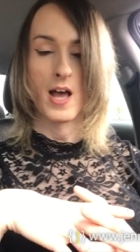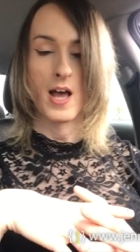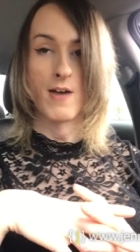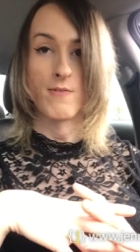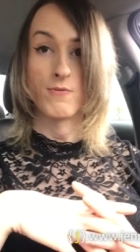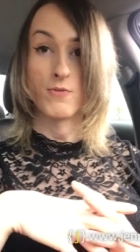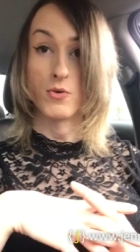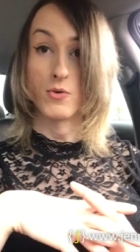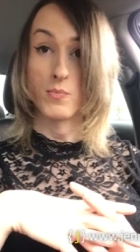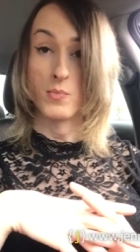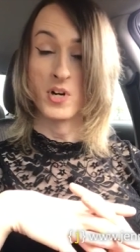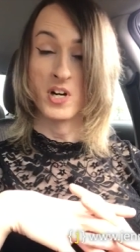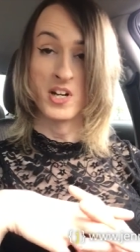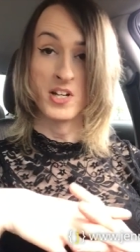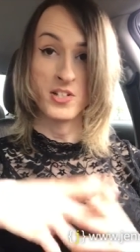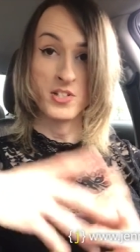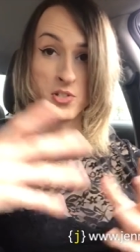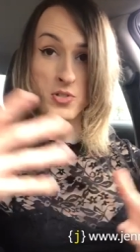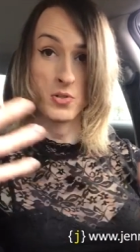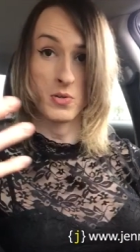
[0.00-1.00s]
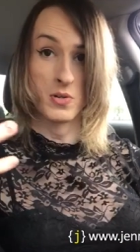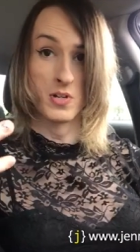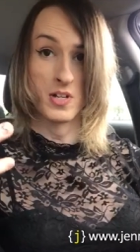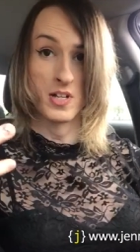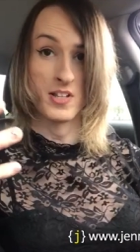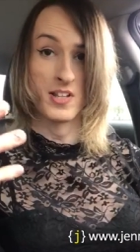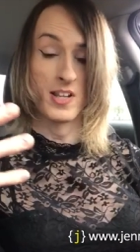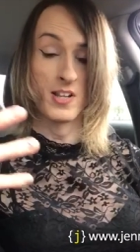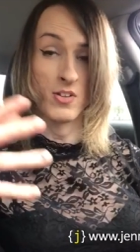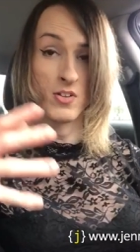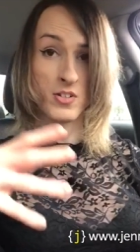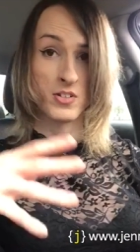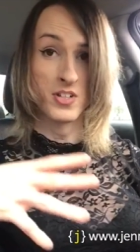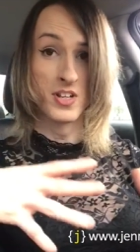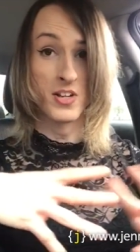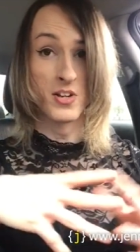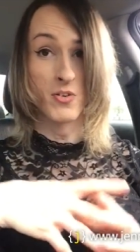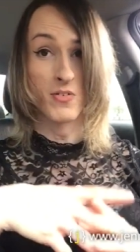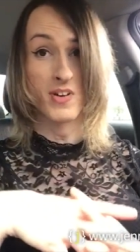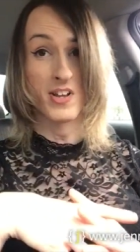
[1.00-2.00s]
and from what I saw, they looked
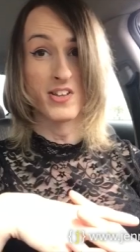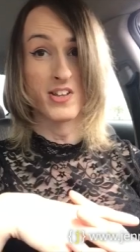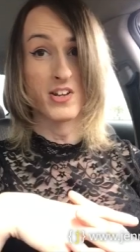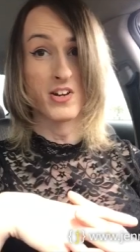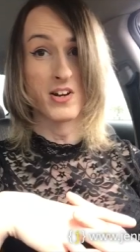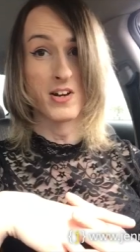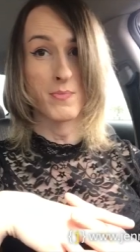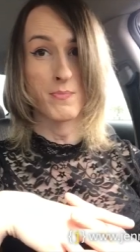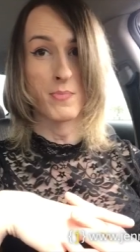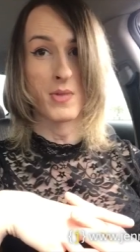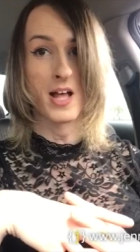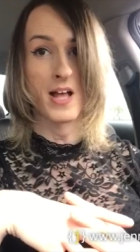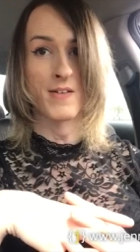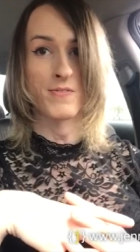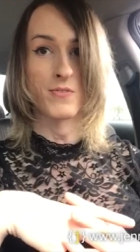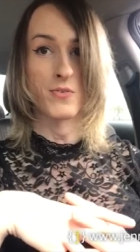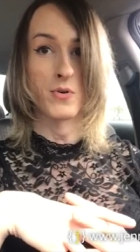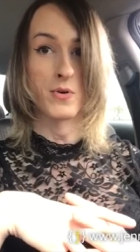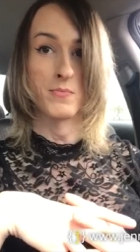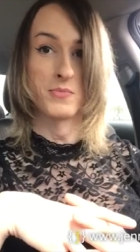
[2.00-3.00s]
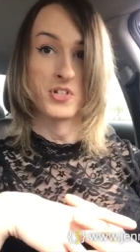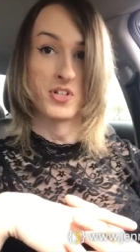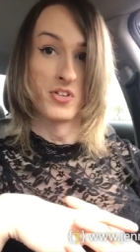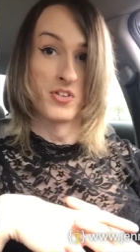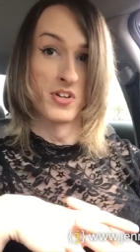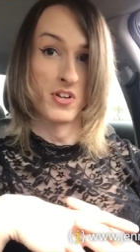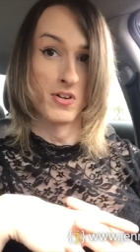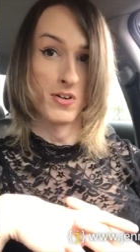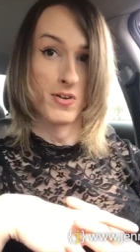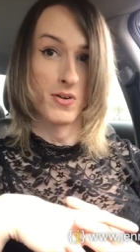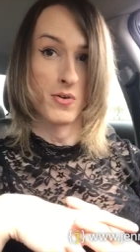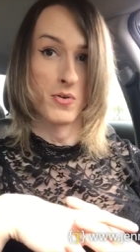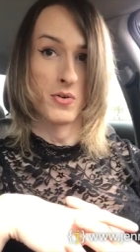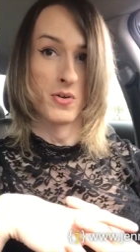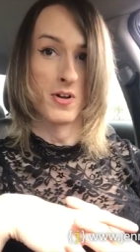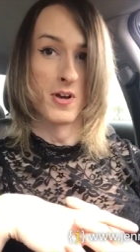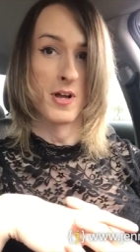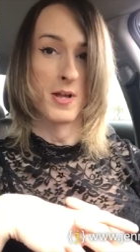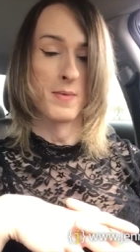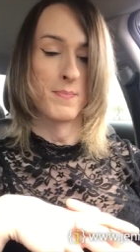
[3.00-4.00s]
like a really great platform to learn code
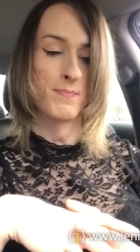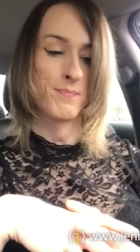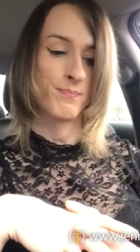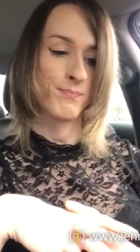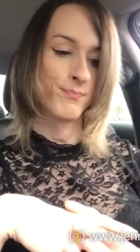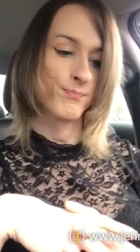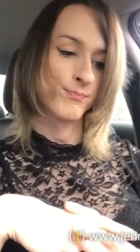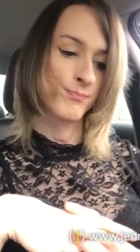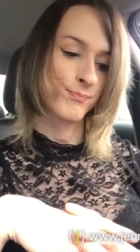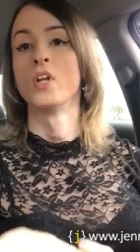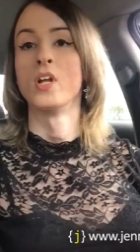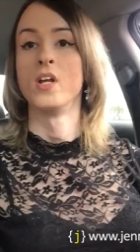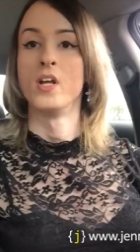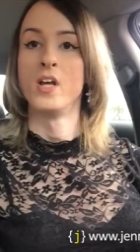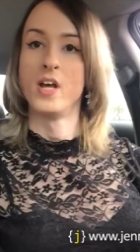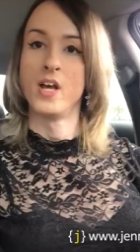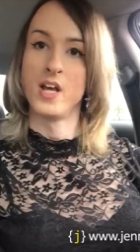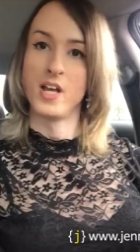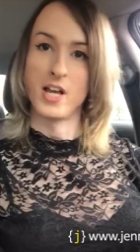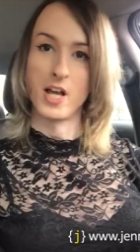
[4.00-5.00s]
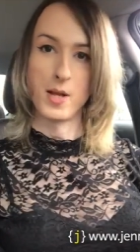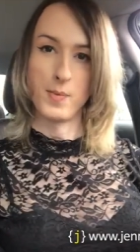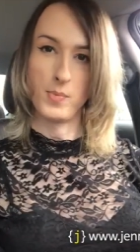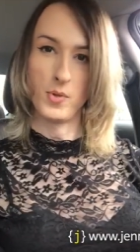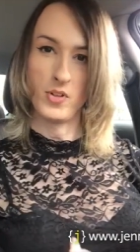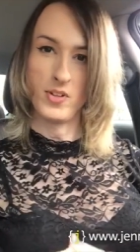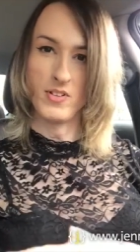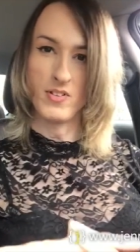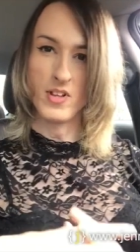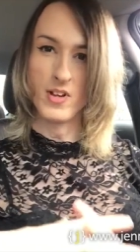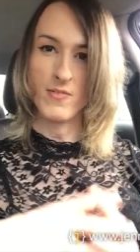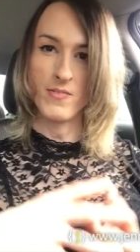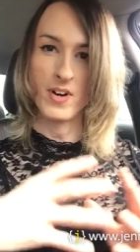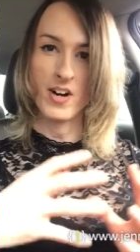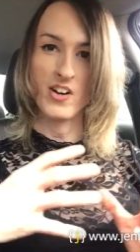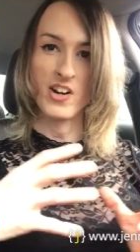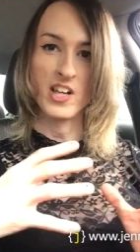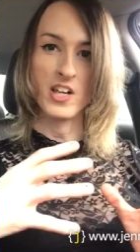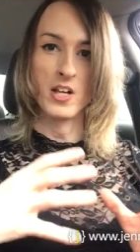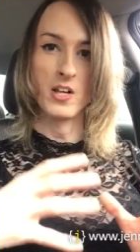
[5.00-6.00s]
on. I believe they're
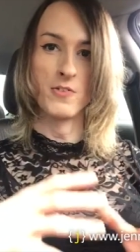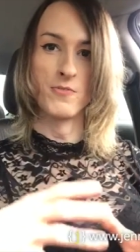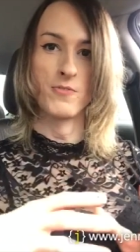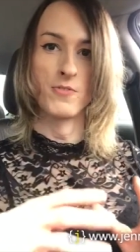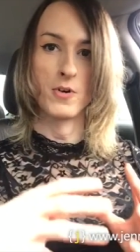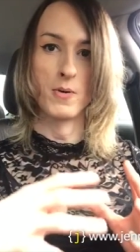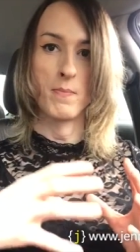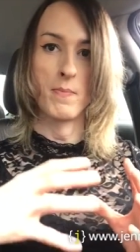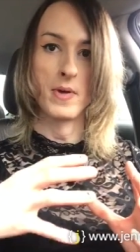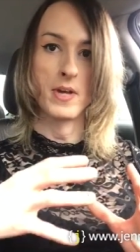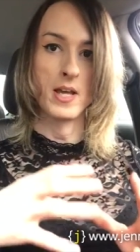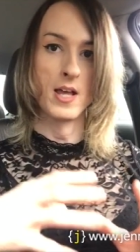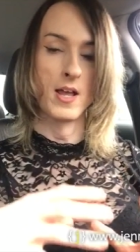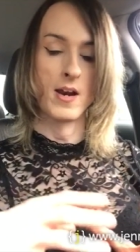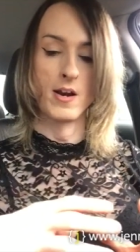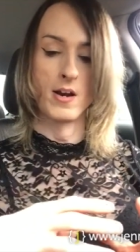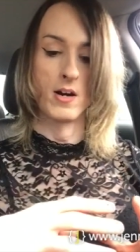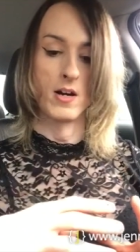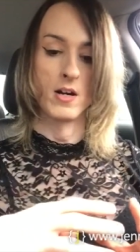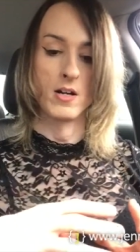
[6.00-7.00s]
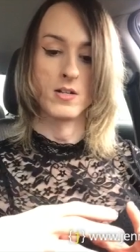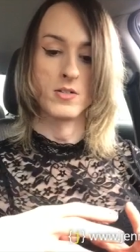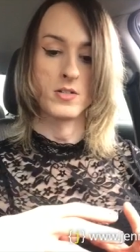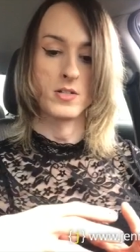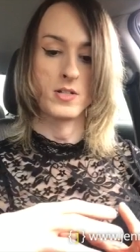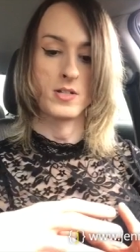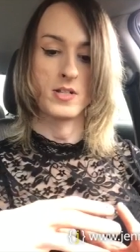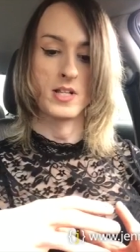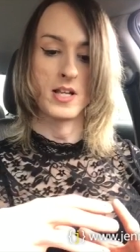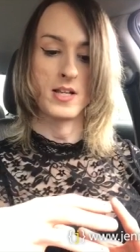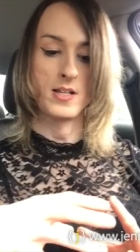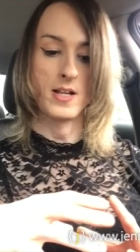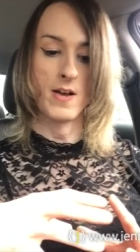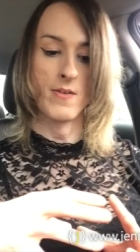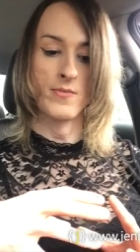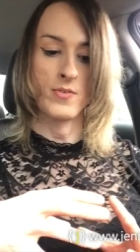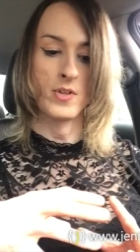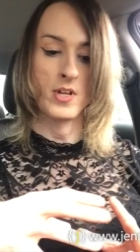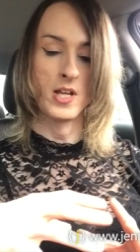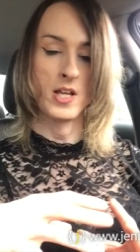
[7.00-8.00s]
very good for beginners. They
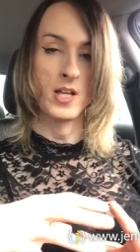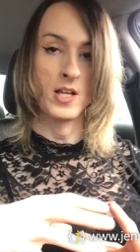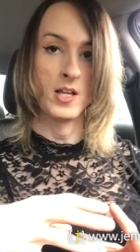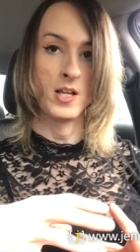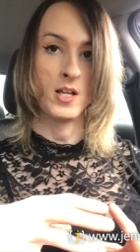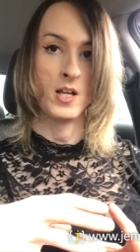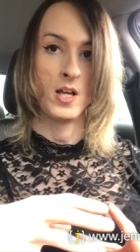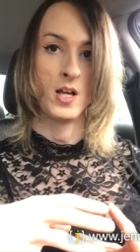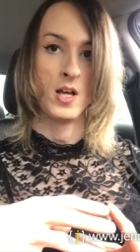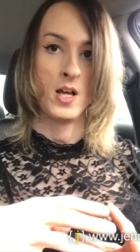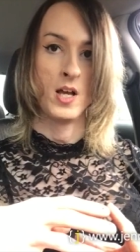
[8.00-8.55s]
definitely